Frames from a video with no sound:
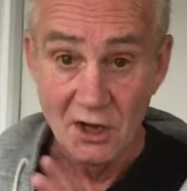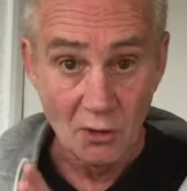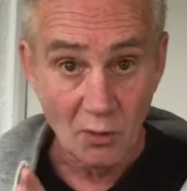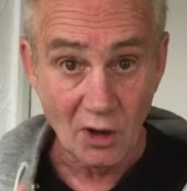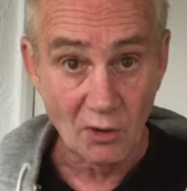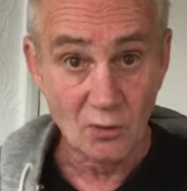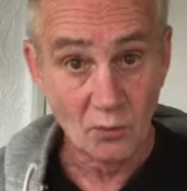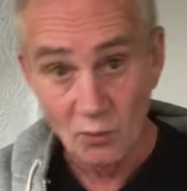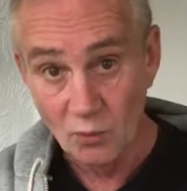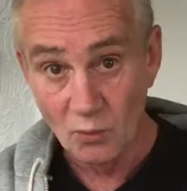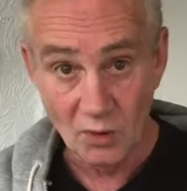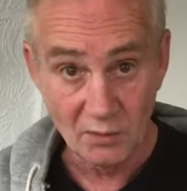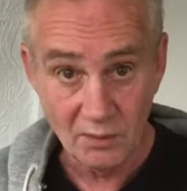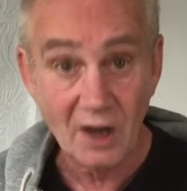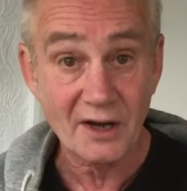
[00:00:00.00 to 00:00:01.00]
Well,
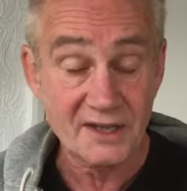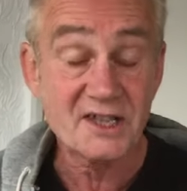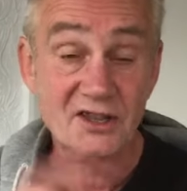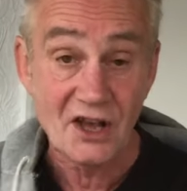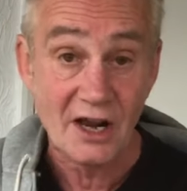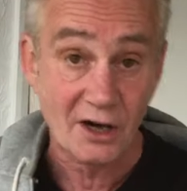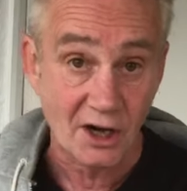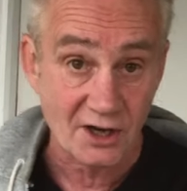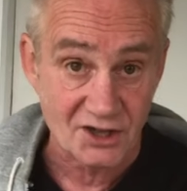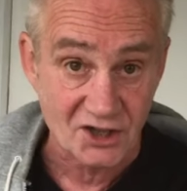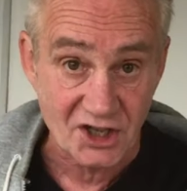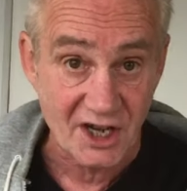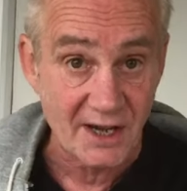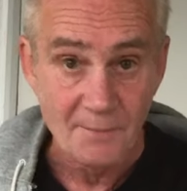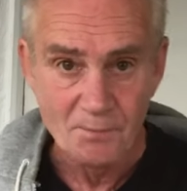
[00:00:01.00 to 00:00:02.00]
I did that last
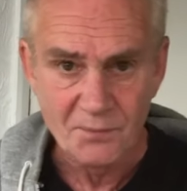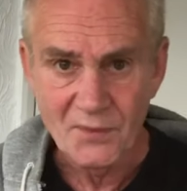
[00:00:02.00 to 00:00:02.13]
year.